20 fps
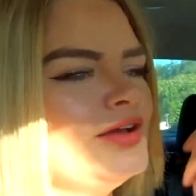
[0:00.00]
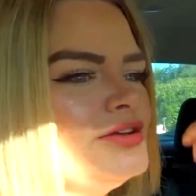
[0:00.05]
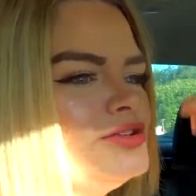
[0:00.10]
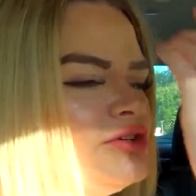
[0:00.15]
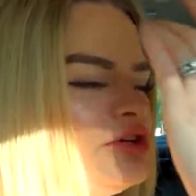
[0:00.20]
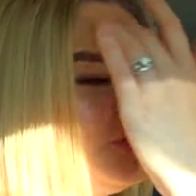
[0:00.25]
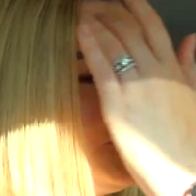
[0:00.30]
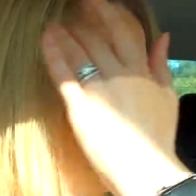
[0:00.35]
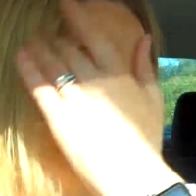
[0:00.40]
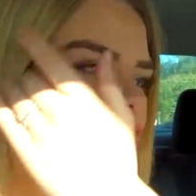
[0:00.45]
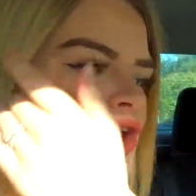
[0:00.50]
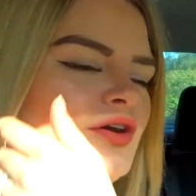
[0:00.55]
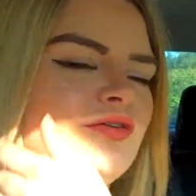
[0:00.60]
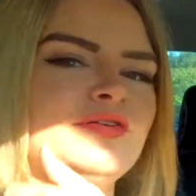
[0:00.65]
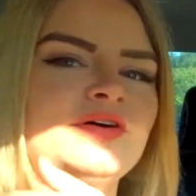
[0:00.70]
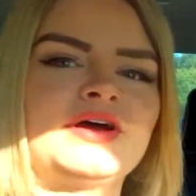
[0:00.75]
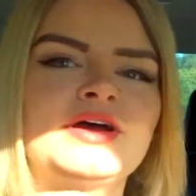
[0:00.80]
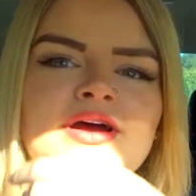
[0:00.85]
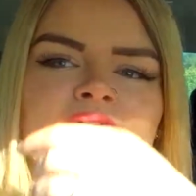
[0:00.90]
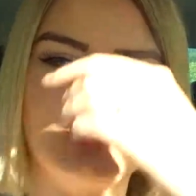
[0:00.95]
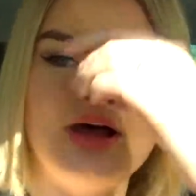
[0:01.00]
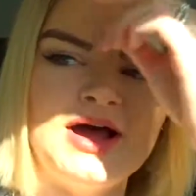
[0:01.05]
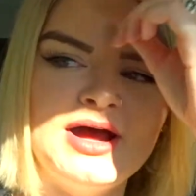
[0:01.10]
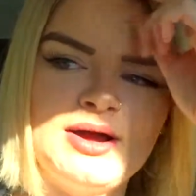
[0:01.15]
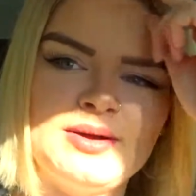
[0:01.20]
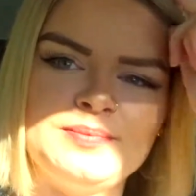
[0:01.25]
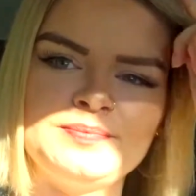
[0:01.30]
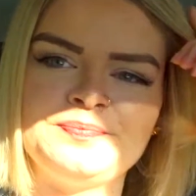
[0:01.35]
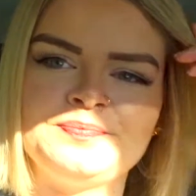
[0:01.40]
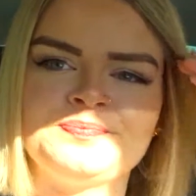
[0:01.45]
so I took it off.
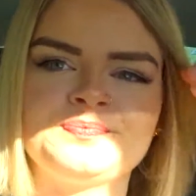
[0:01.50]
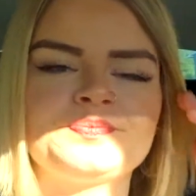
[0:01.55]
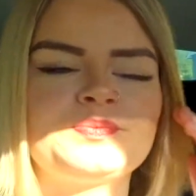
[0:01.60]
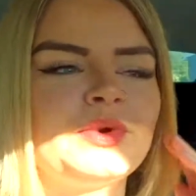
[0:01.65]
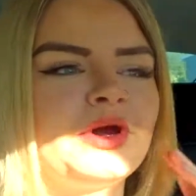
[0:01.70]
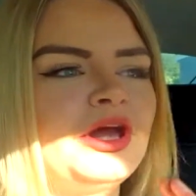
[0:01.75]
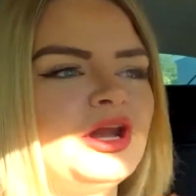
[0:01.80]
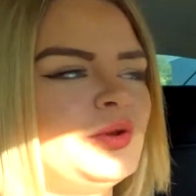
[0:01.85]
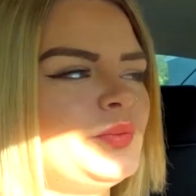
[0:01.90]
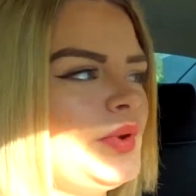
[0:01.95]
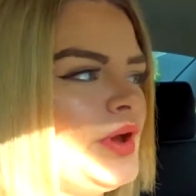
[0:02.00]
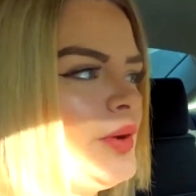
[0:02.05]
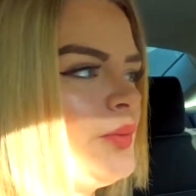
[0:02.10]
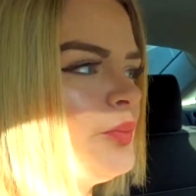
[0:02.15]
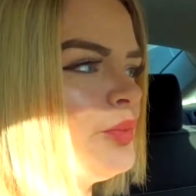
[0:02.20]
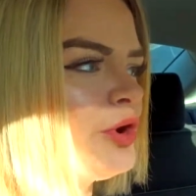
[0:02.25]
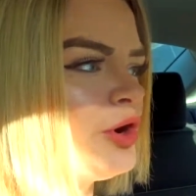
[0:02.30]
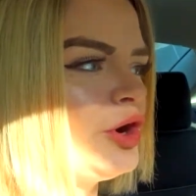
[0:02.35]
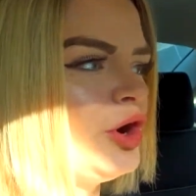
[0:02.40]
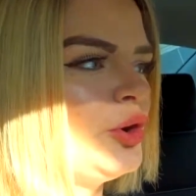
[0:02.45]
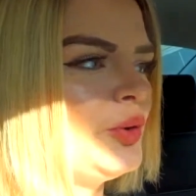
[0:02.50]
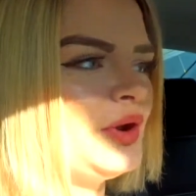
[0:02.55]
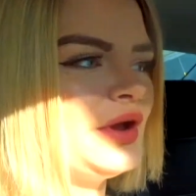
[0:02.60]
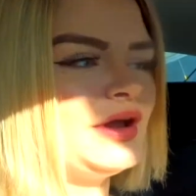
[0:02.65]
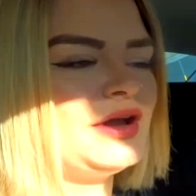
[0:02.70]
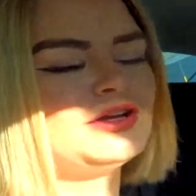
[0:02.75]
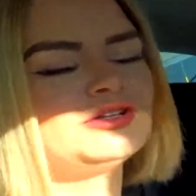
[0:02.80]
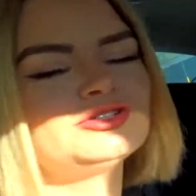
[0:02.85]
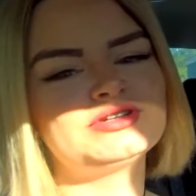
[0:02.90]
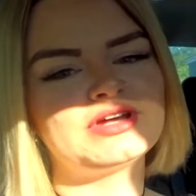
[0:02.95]
But anyway, we're
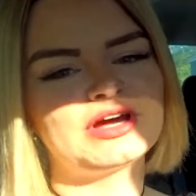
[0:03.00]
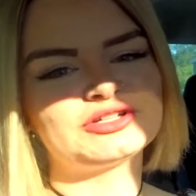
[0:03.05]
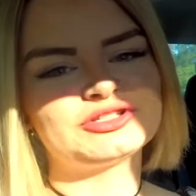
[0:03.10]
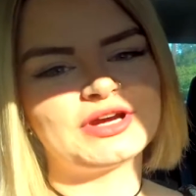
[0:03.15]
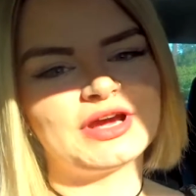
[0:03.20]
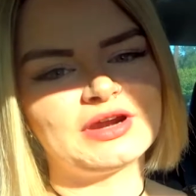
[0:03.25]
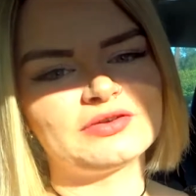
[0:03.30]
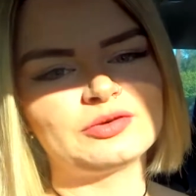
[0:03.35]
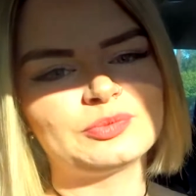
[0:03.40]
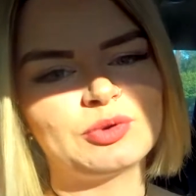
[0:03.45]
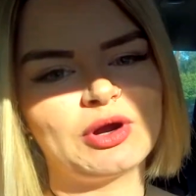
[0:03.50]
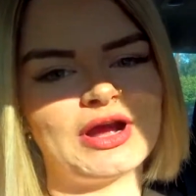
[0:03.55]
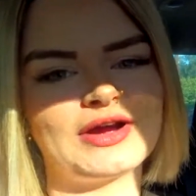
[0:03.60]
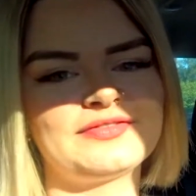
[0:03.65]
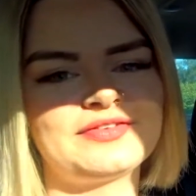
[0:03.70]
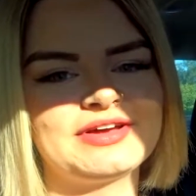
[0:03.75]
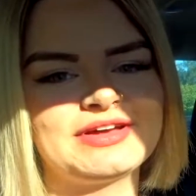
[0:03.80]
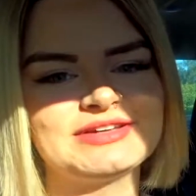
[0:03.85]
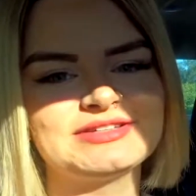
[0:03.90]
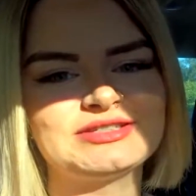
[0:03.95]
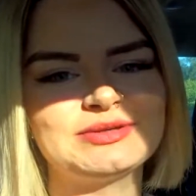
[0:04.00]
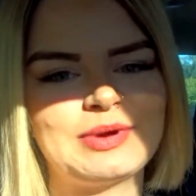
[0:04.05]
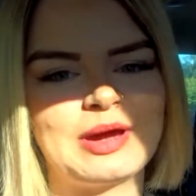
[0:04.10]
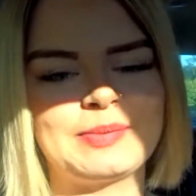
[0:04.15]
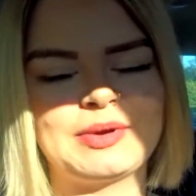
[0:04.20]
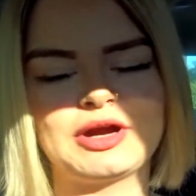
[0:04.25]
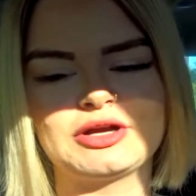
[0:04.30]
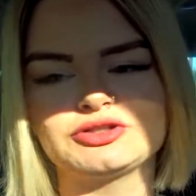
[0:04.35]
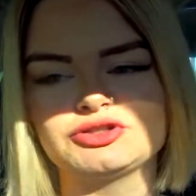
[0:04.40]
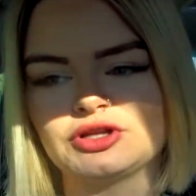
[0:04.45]
going Texarkana for breakfast. My
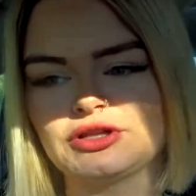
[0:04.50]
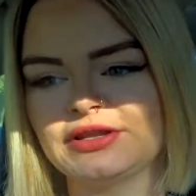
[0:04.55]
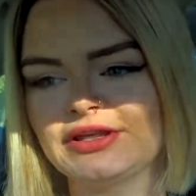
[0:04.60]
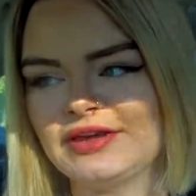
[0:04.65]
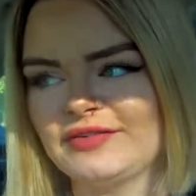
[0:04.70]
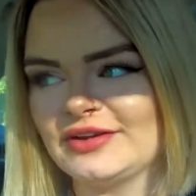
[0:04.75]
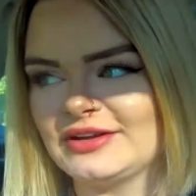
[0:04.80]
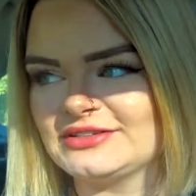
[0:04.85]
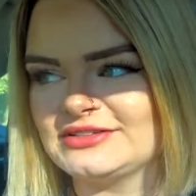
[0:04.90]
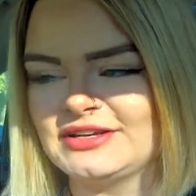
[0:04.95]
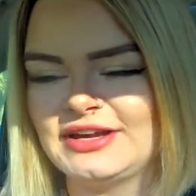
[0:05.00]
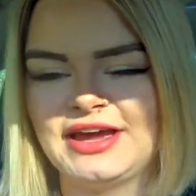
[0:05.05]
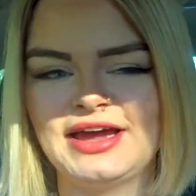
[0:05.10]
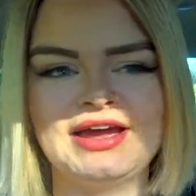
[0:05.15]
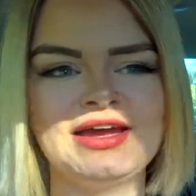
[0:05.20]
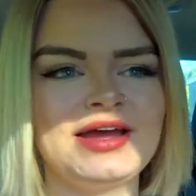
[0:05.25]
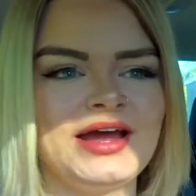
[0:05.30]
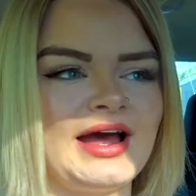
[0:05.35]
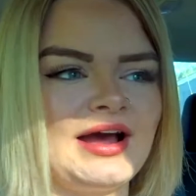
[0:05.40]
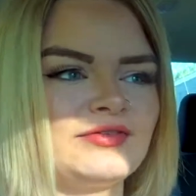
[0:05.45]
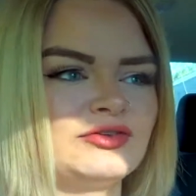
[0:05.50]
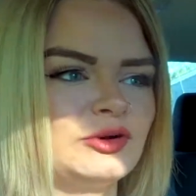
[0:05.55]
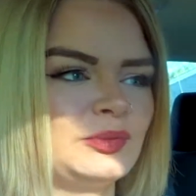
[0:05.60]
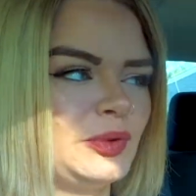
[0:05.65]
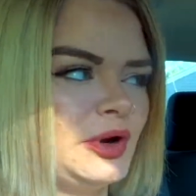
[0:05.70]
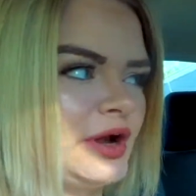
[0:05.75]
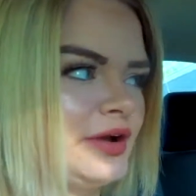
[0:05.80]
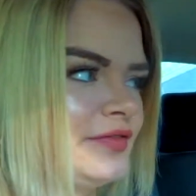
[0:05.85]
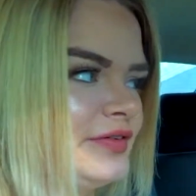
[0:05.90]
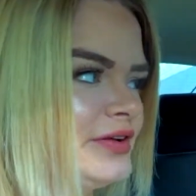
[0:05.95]
parents are leaving today after
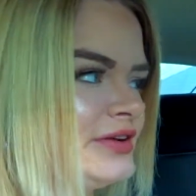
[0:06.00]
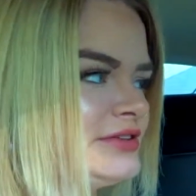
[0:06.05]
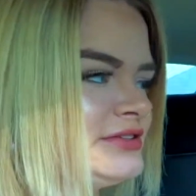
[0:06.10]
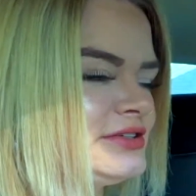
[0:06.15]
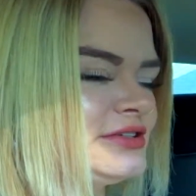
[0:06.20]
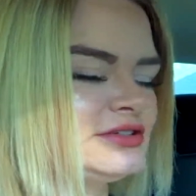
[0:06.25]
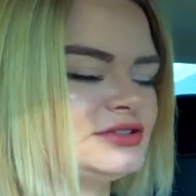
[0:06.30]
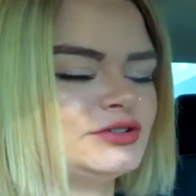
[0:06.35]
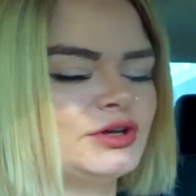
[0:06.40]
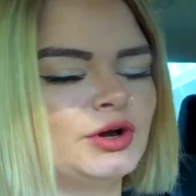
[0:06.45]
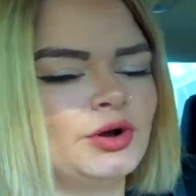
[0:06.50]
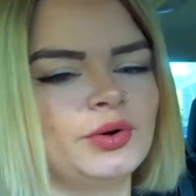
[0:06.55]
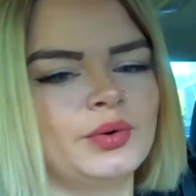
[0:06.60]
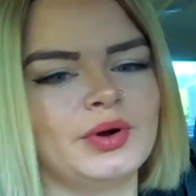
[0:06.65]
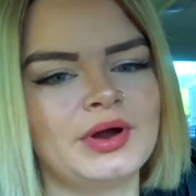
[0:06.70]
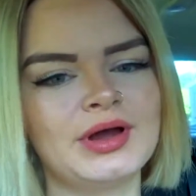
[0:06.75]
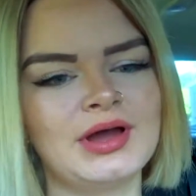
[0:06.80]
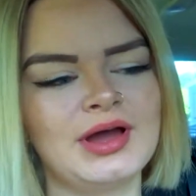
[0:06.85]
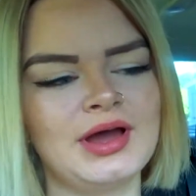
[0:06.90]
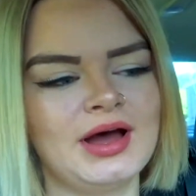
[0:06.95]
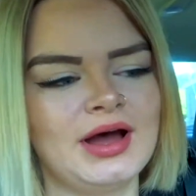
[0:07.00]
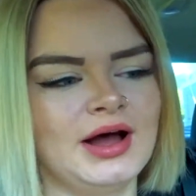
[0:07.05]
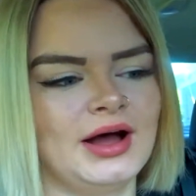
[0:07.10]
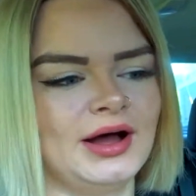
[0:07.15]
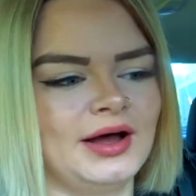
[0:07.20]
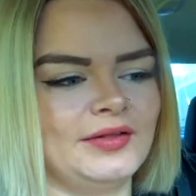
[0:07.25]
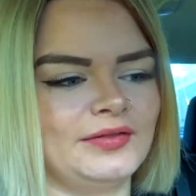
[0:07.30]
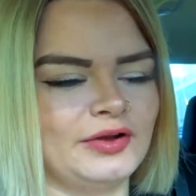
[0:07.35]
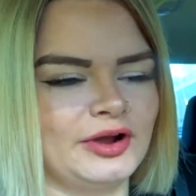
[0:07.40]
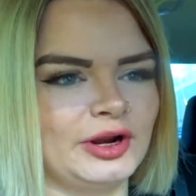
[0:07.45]
breakfast, so
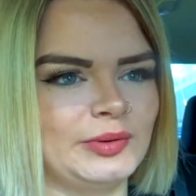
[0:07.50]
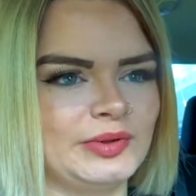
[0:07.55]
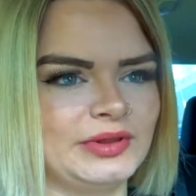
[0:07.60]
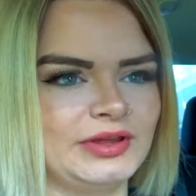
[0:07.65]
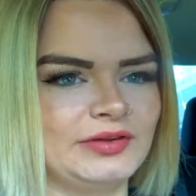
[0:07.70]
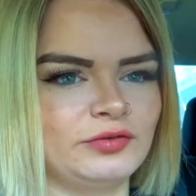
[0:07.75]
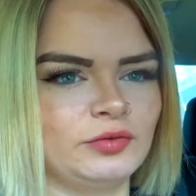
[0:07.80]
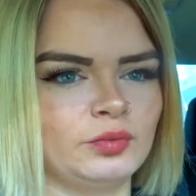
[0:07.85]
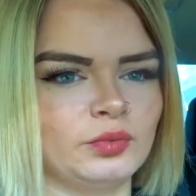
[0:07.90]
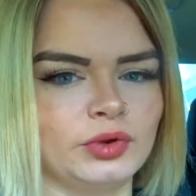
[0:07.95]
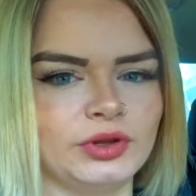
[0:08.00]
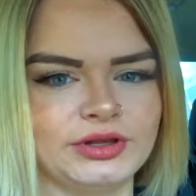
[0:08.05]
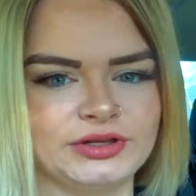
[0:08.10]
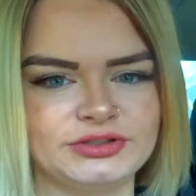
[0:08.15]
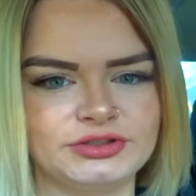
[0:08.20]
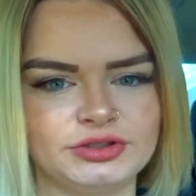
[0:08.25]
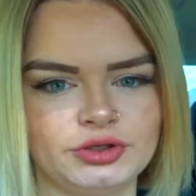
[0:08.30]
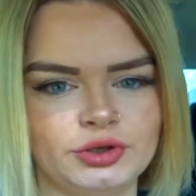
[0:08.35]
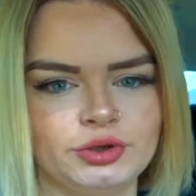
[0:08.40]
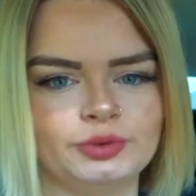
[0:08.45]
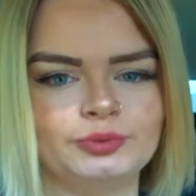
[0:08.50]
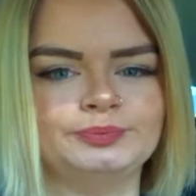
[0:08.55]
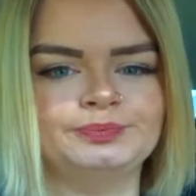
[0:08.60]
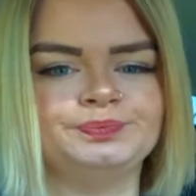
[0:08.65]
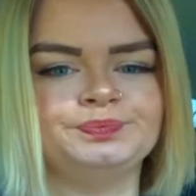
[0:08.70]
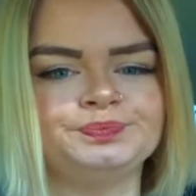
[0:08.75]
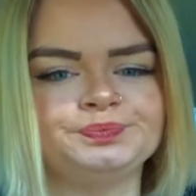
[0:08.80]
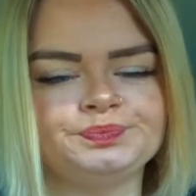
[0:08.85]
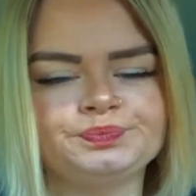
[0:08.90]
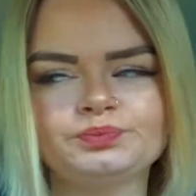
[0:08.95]
they're gonna be leaving really soon.
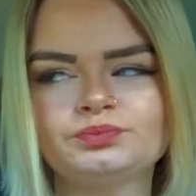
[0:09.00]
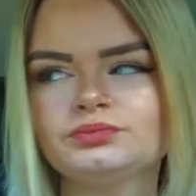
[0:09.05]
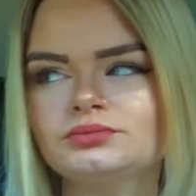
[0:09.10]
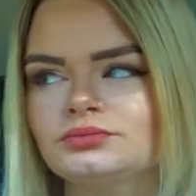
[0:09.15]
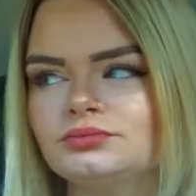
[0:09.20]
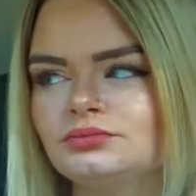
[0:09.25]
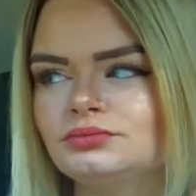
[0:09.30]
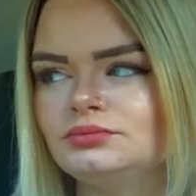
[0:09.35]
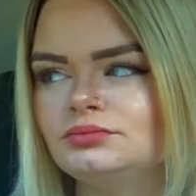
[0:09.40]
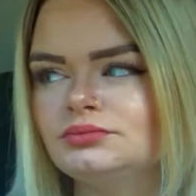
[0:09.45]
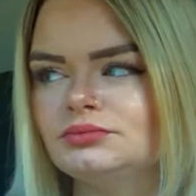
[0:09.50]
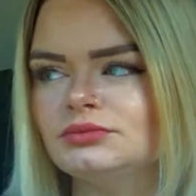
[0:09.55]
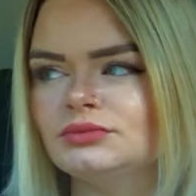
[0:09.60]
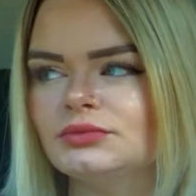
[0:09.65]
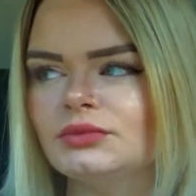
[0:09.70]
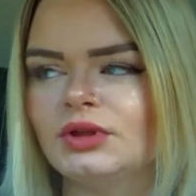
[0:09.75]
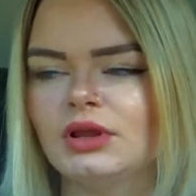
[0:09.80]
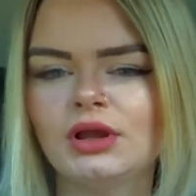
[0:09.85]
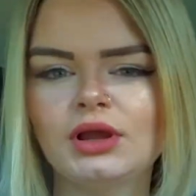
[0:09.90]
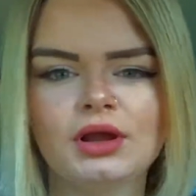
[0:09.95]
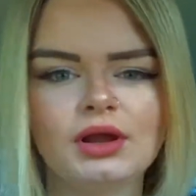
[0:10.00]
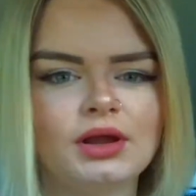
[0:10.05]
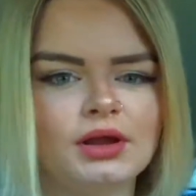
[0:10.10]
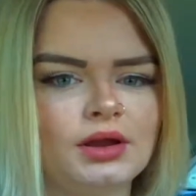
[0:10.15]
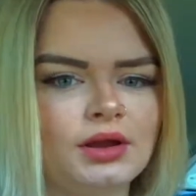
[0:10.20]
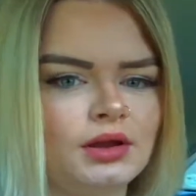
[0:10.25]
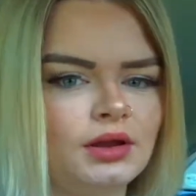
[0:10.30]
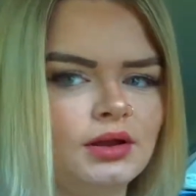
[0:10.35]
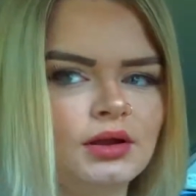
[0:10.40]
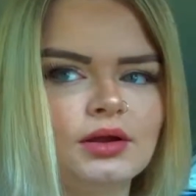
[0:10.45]
Rain's
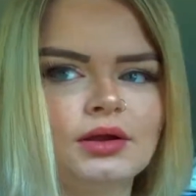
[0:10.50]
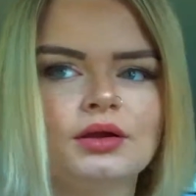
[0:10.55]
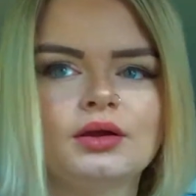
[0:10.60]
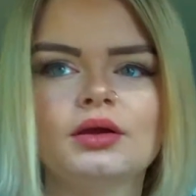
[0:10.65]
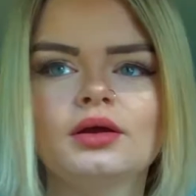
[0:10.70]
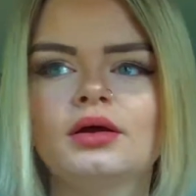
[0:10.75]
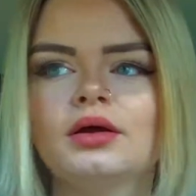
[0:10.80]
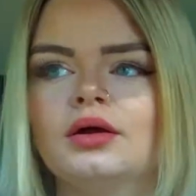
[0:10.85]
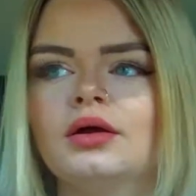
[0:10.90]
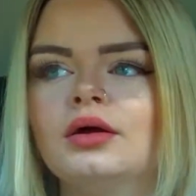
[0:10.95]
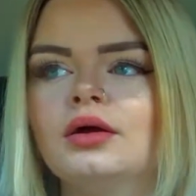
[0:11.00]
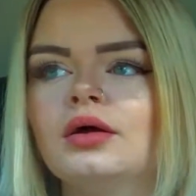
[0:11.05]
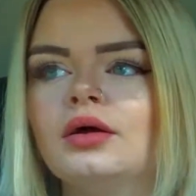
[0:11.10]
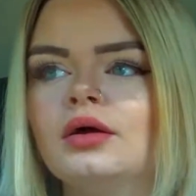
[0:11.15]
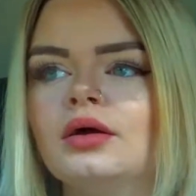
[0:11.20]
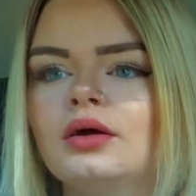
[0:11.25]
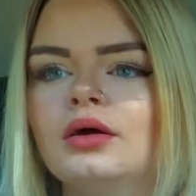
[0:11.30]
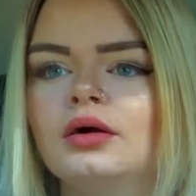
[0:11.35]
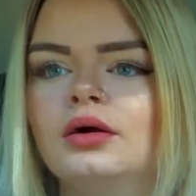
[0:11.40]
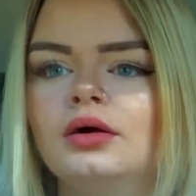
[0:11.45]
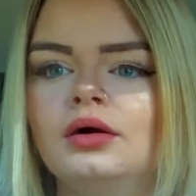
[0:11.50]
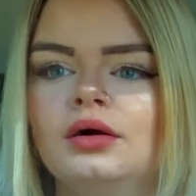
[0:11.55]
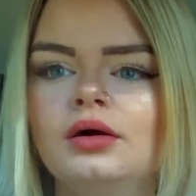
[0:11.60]
like running out to the car.